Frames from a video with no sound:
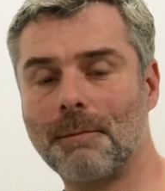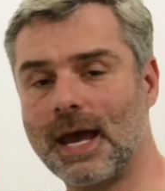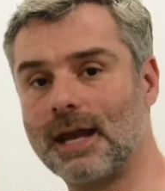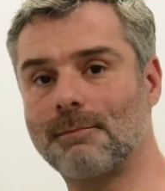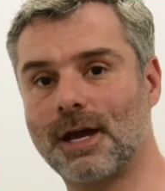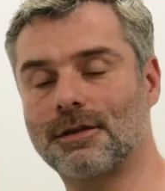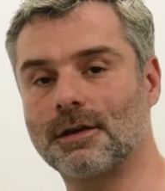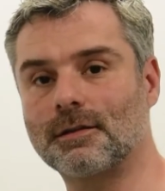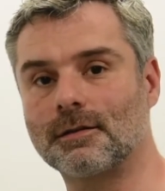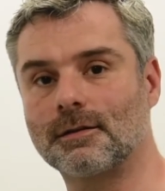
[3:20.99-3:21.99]
main
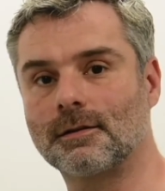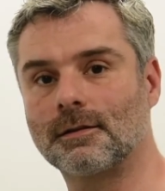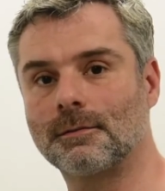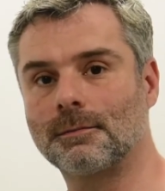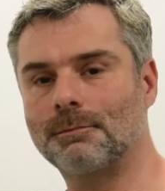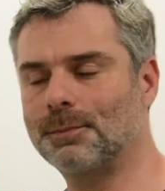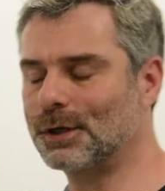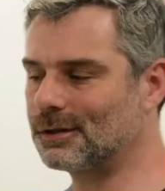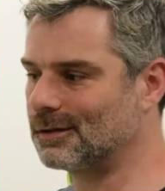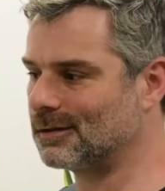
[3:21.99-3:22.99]
method.
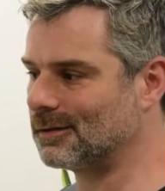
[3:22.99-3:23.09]
But